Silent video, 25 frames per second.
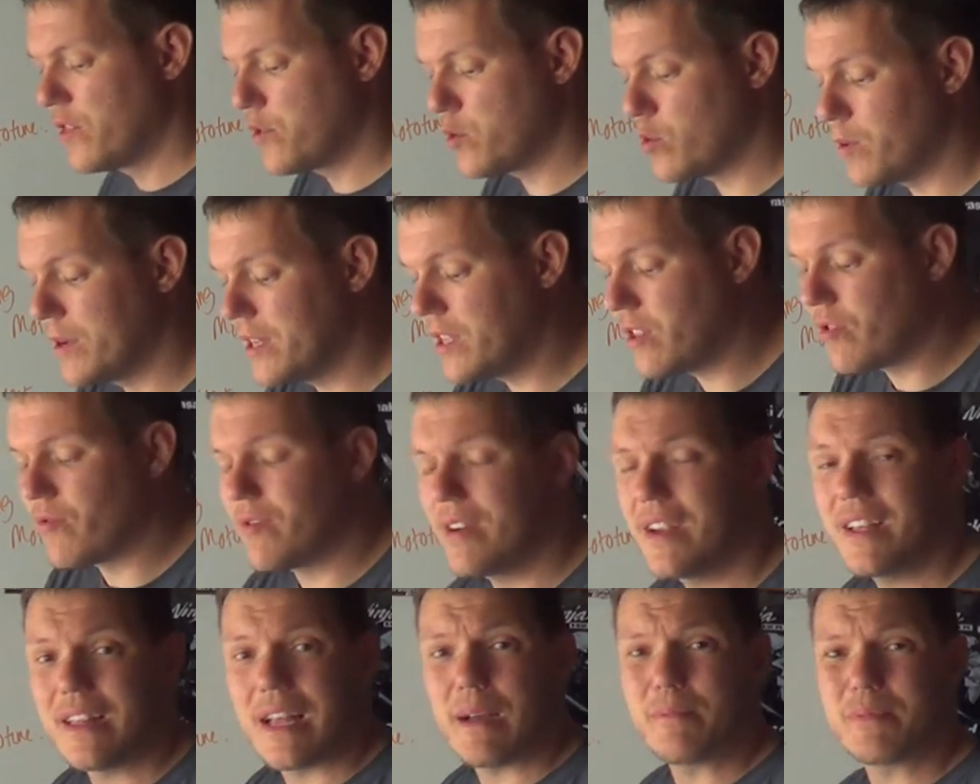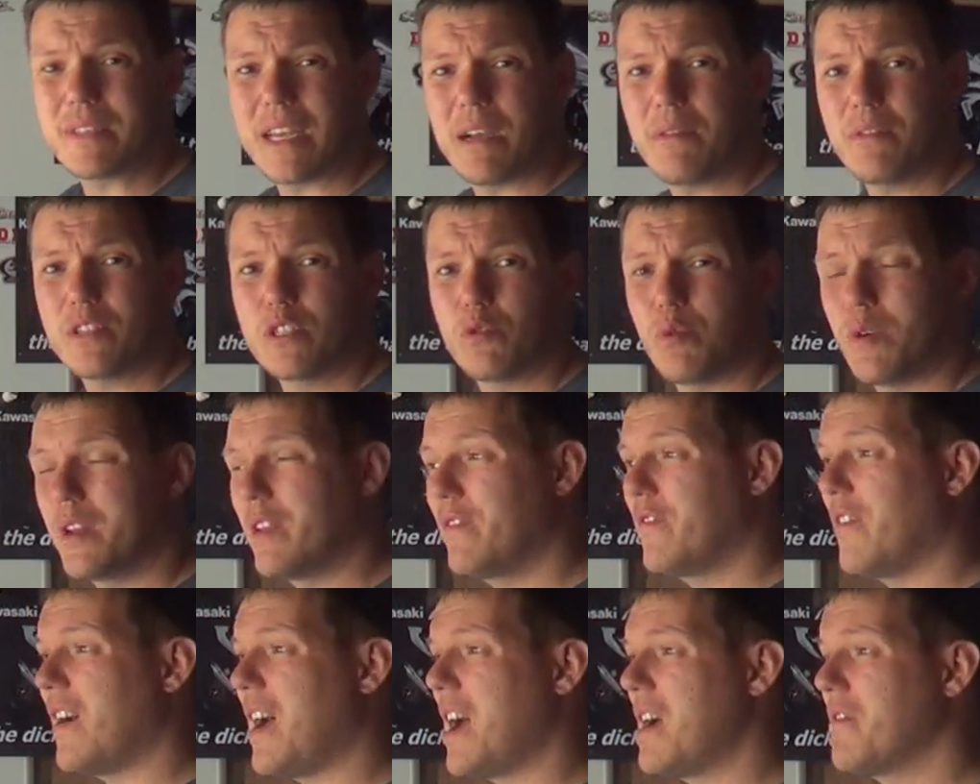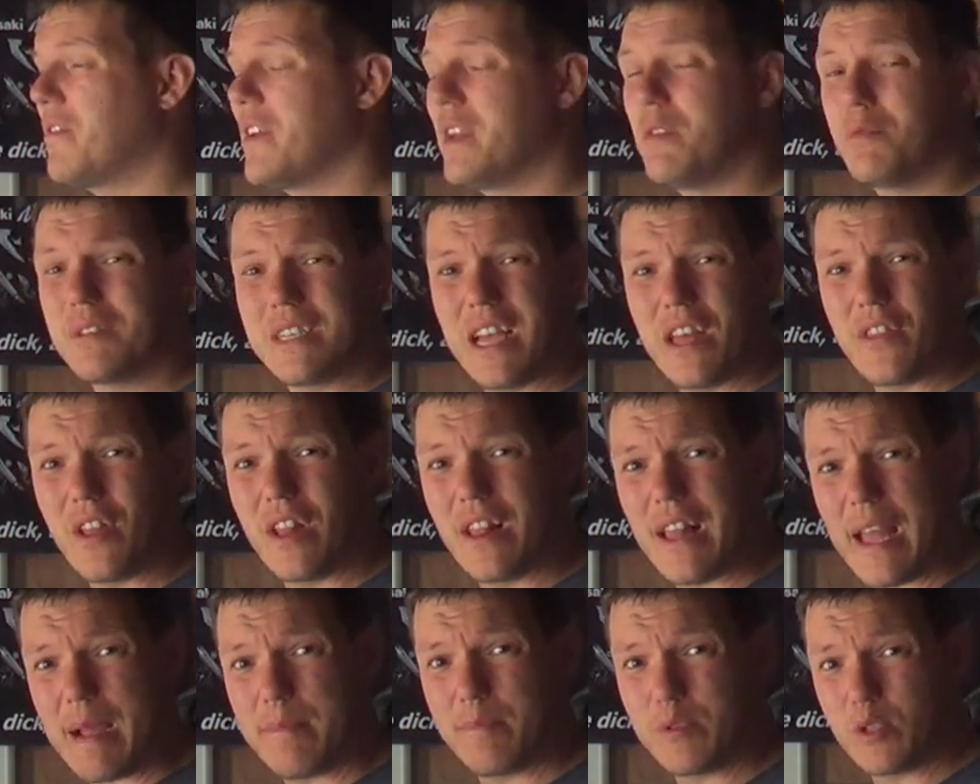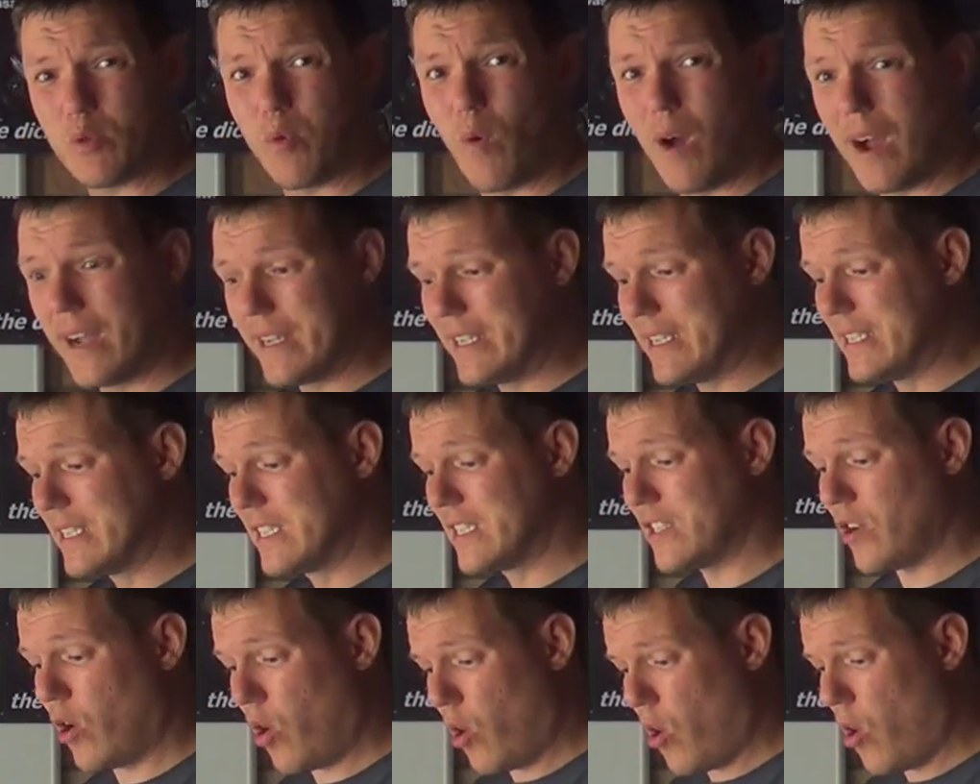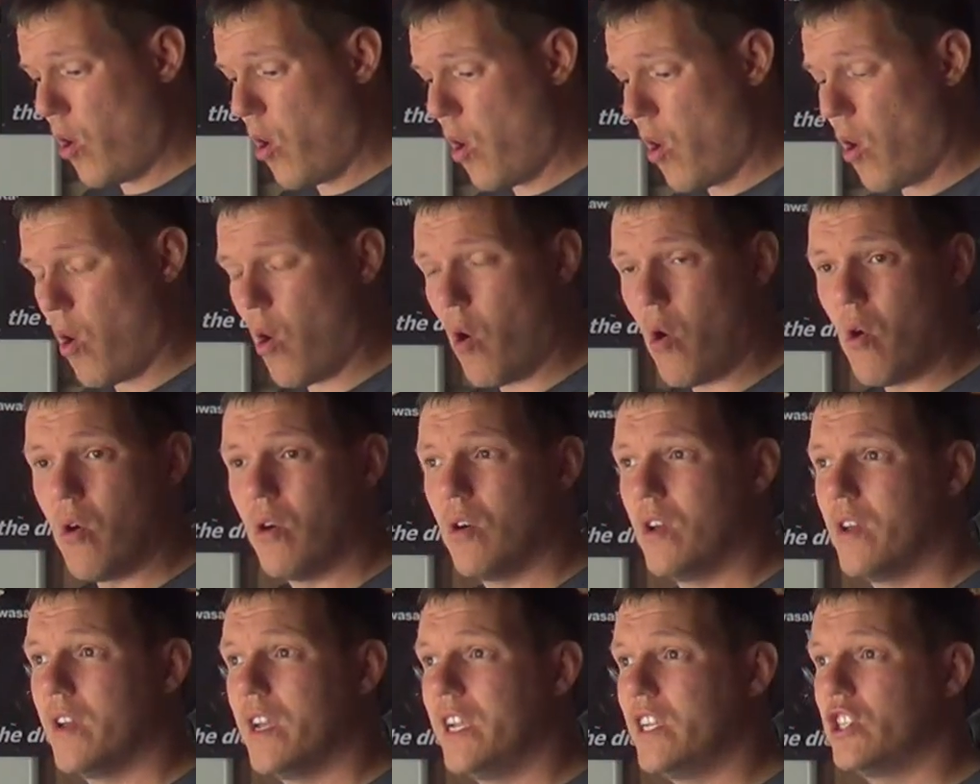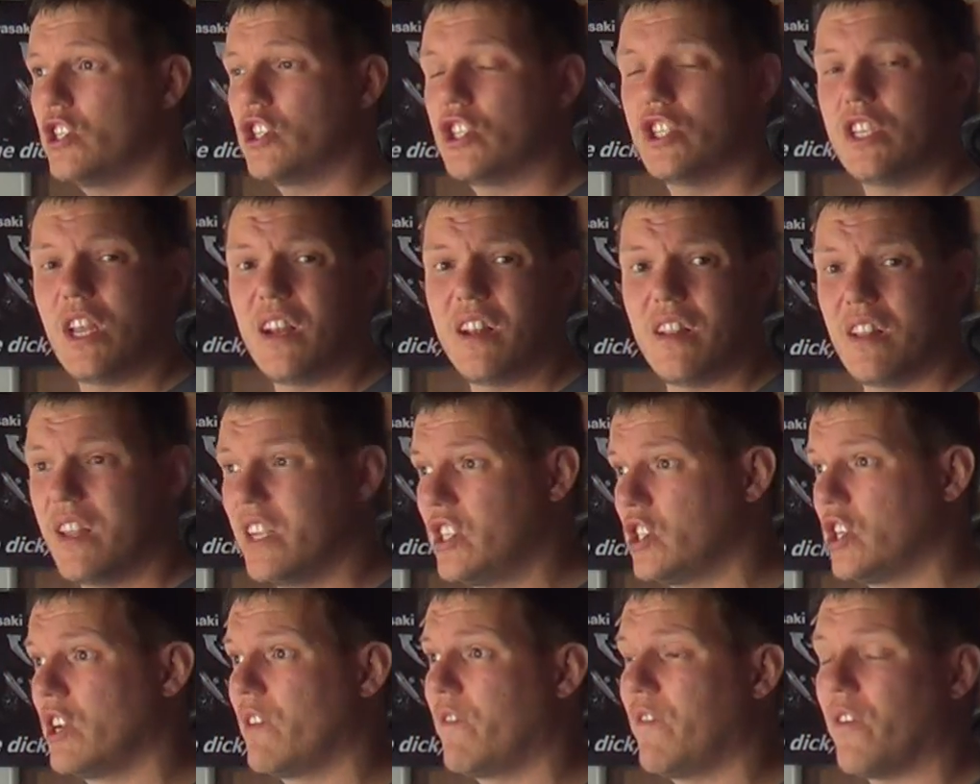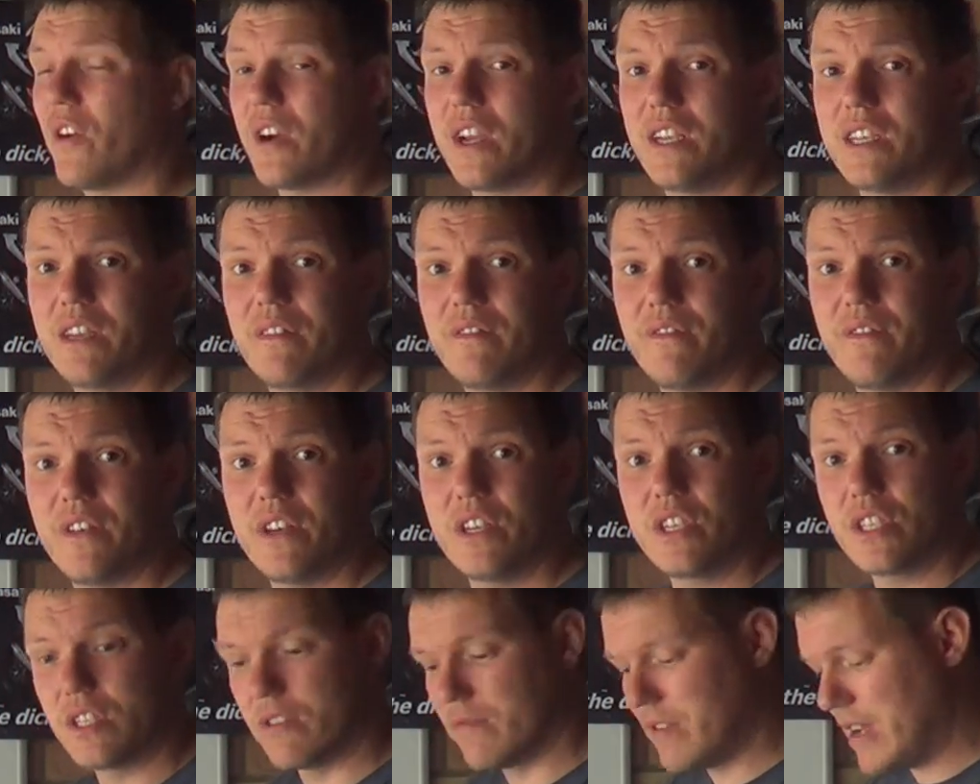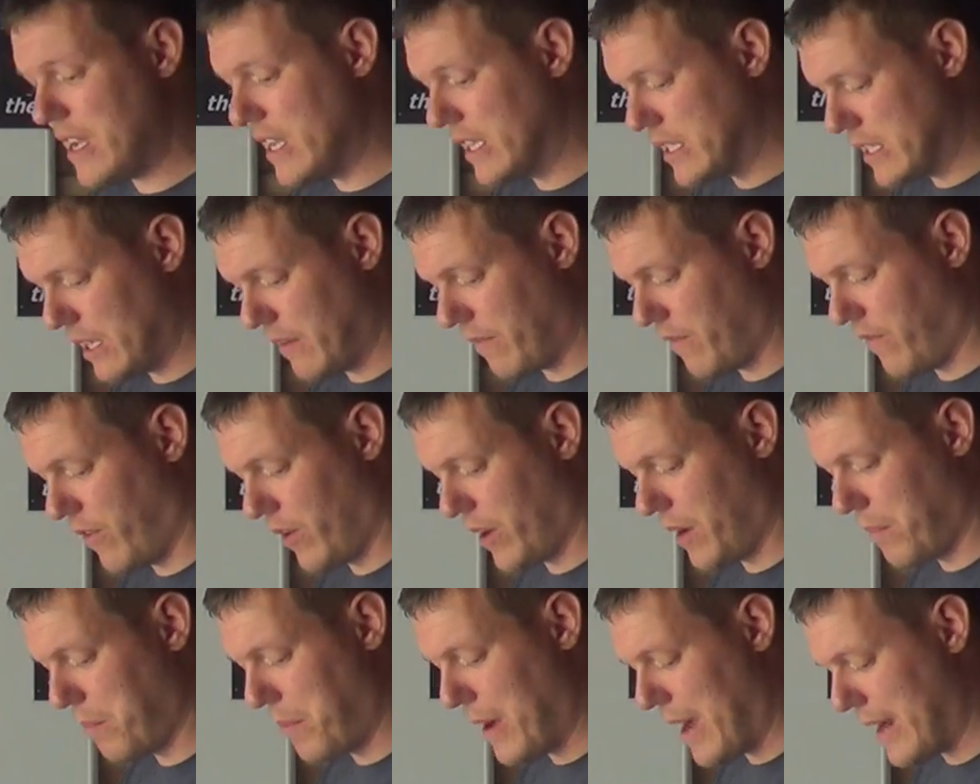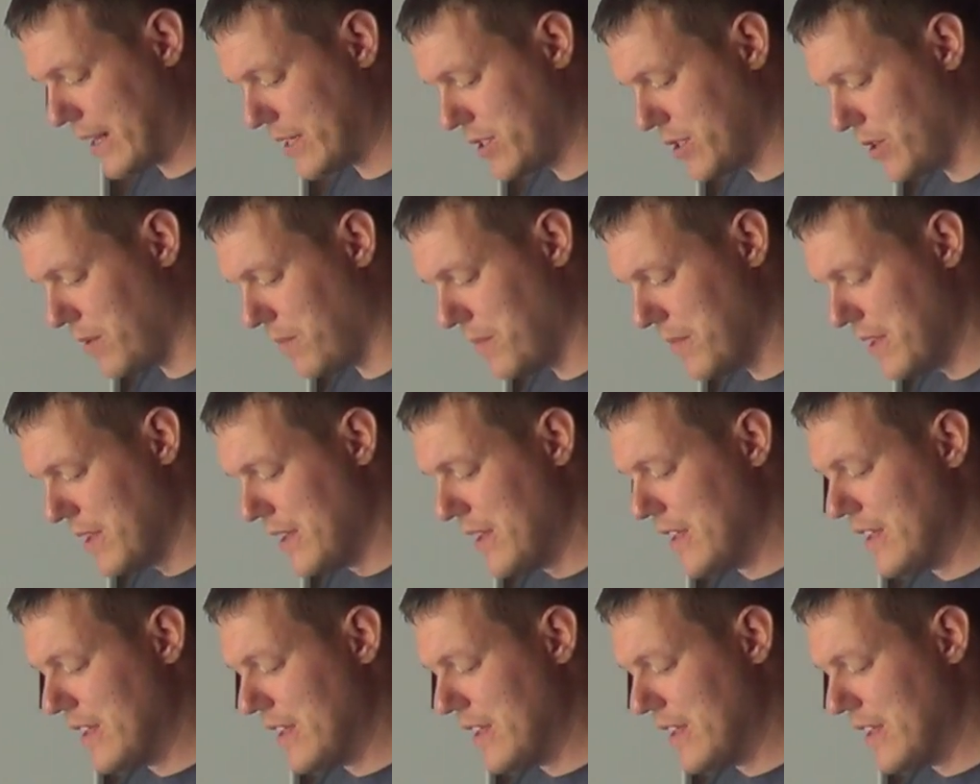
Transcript: 23 laps out of 25. He was either lapped twice or he just didn't literally fucking didn't finish the race. It fucking packed up.